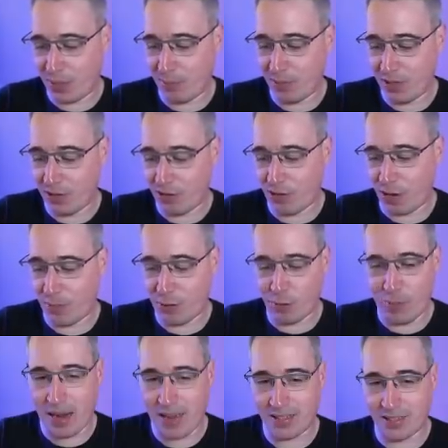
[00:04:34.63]
I'm going to drop the
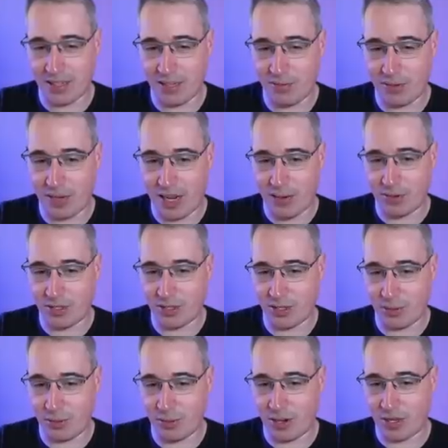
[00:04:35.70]
opacity for now just
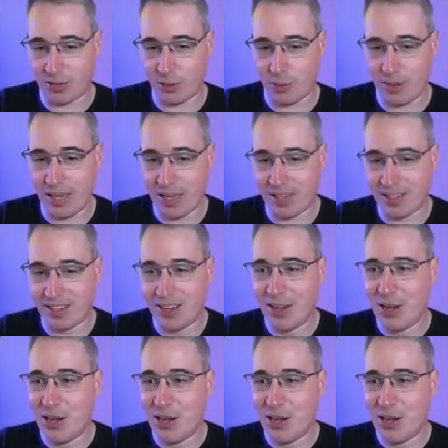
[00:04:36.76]
so they're not so bad.